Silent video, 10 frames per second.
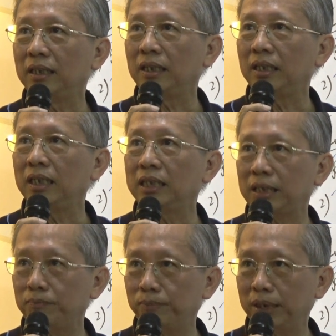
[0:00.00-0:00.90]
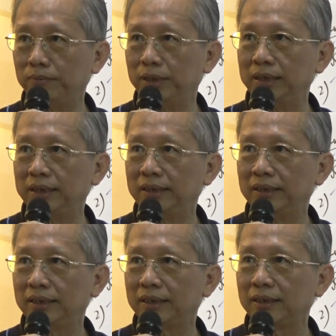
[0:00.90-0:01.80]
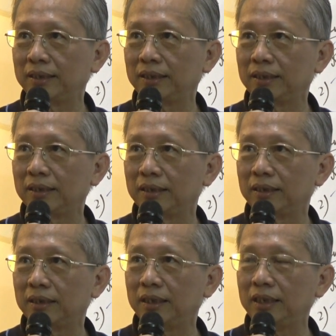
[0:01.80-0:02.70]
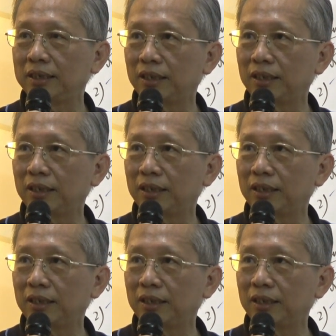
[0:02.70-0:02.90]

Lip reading: It is impermanent. It's